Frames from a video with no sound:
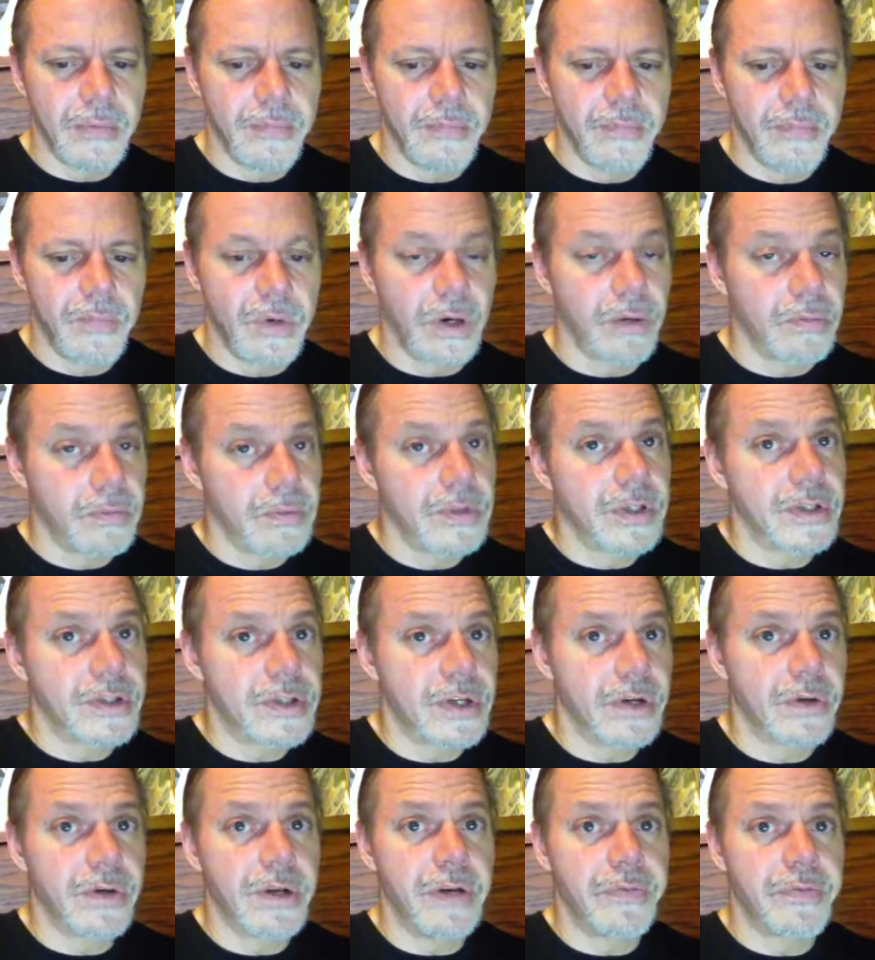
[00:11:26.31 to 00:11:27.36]
Well,
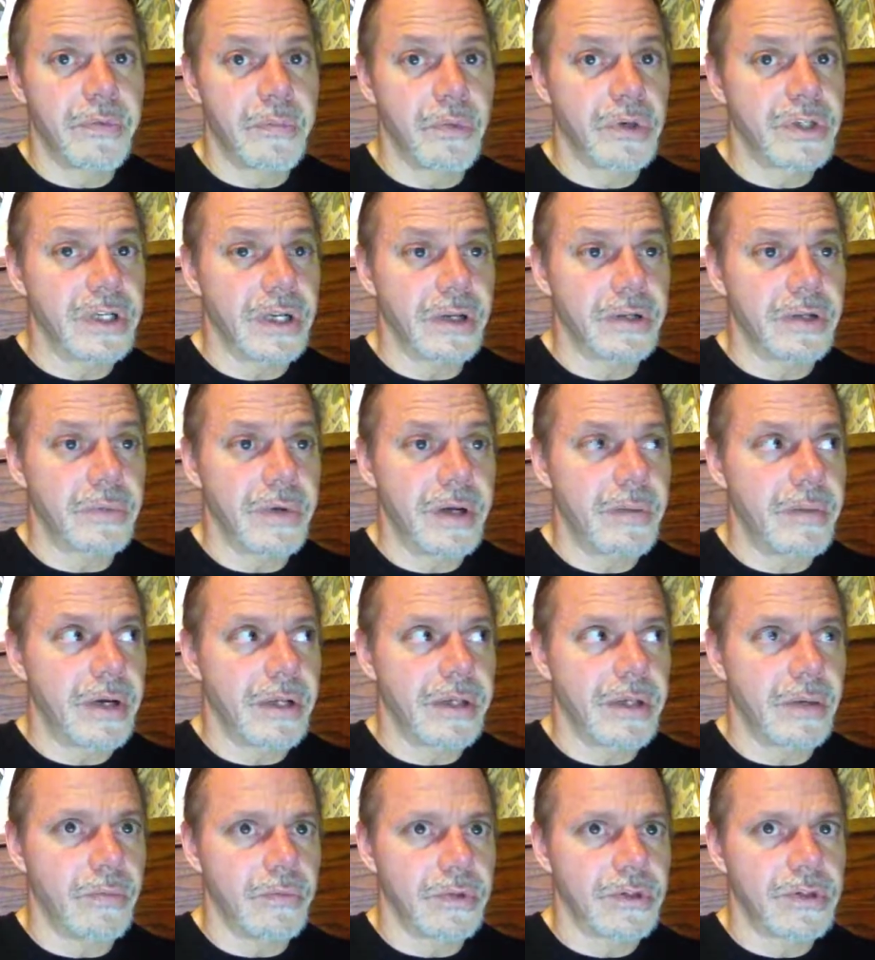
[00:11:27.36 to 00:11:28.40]
consider infant mortality rate back
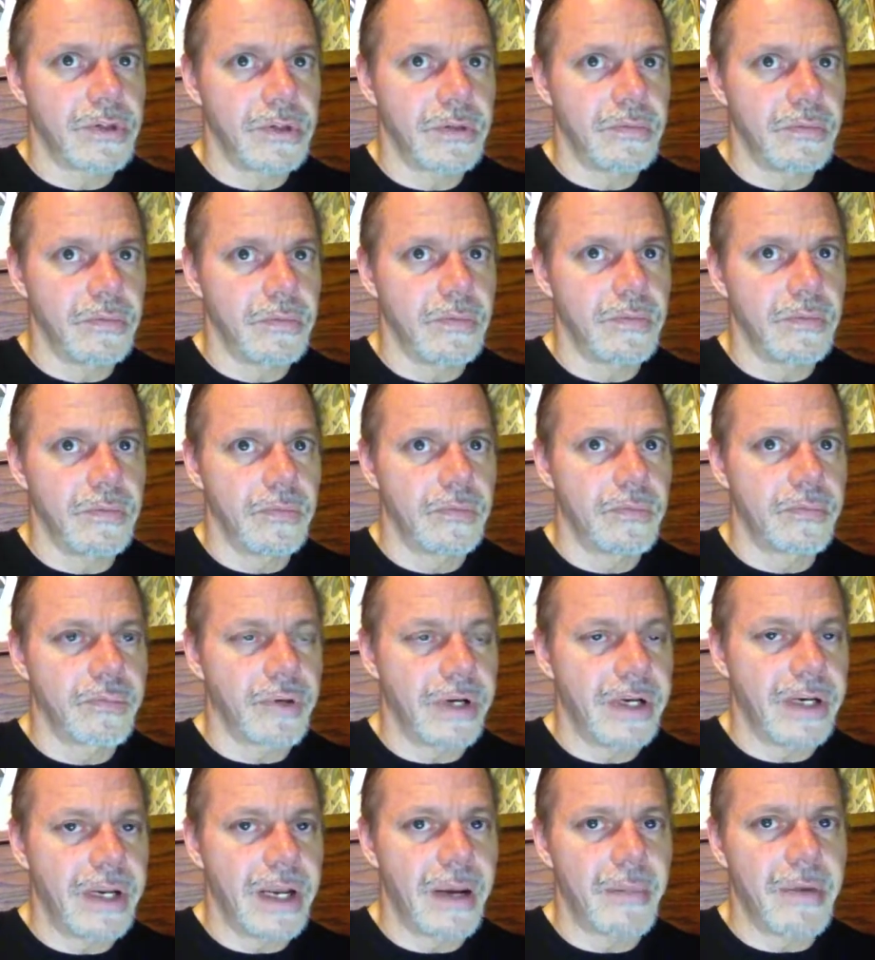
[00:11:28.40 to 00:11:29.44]
then was
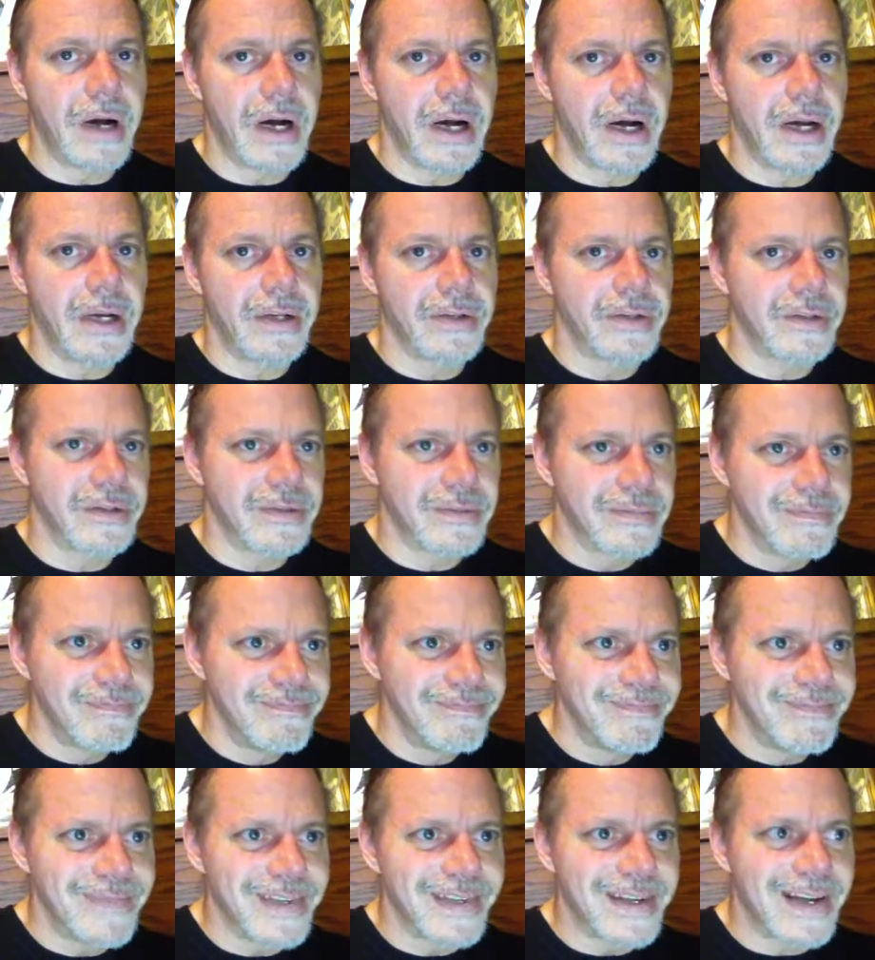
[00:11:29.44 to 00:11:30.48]
pretty damn high, so it's
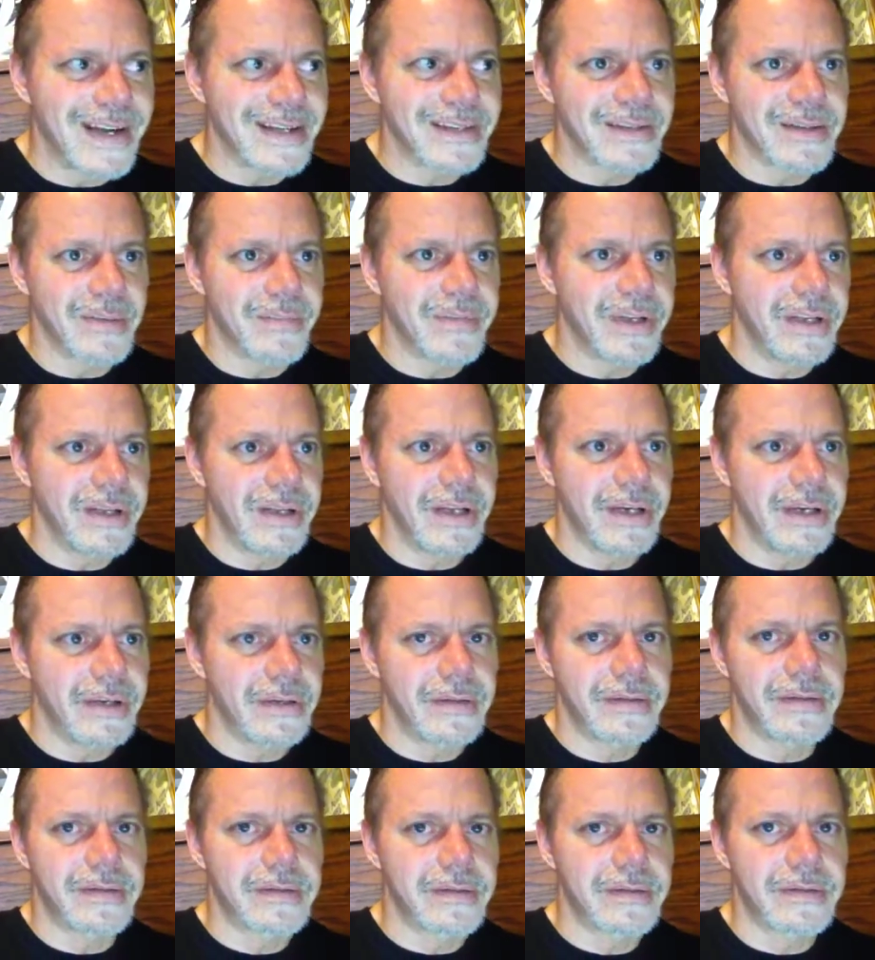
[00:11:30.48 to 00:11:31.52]
not something that
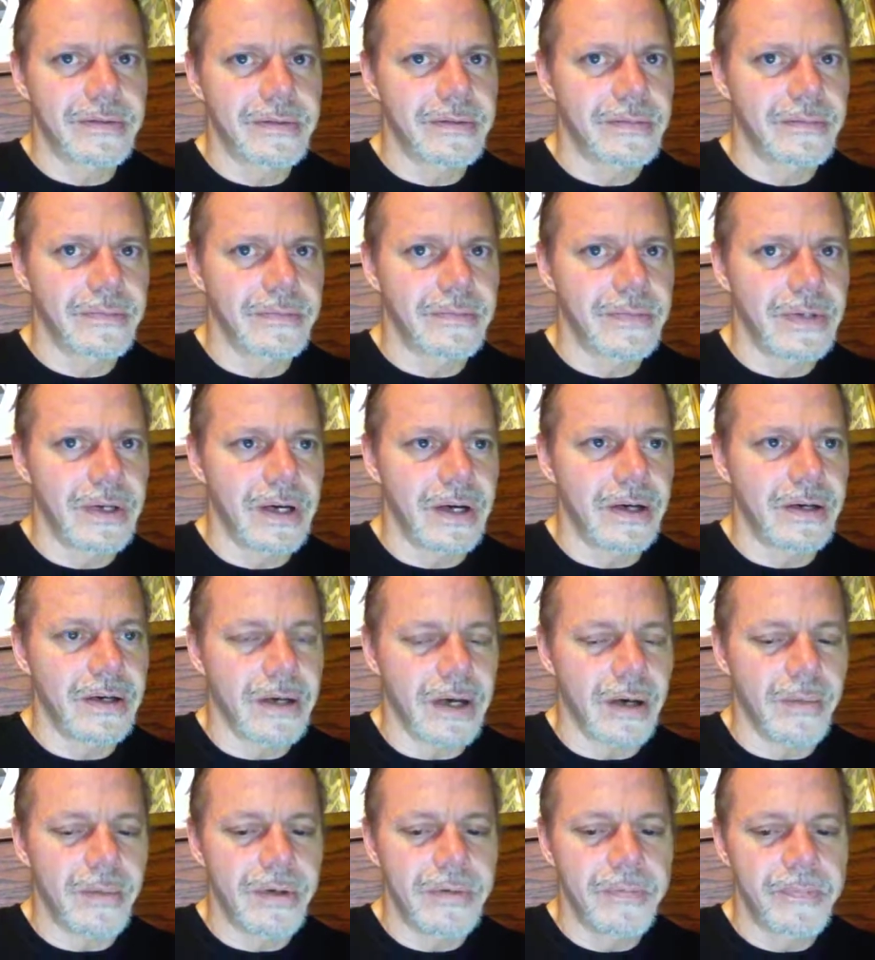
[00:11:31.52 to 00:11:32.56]
is
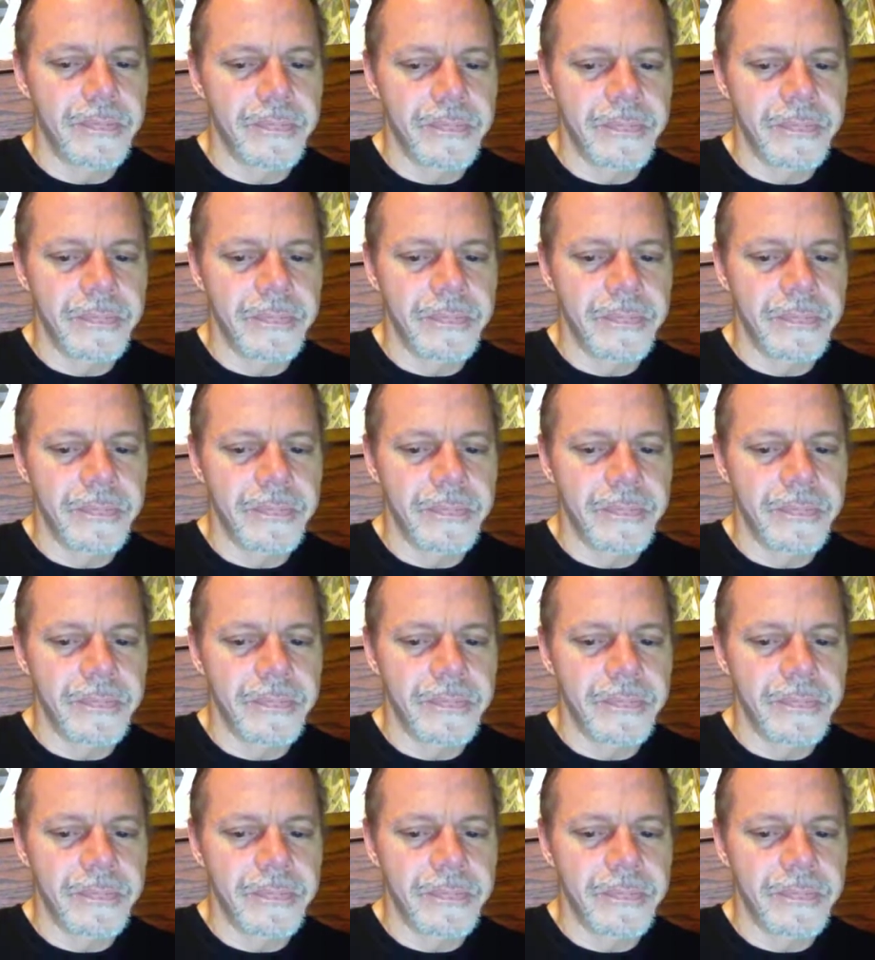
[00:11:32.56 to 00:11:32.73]
uncommon.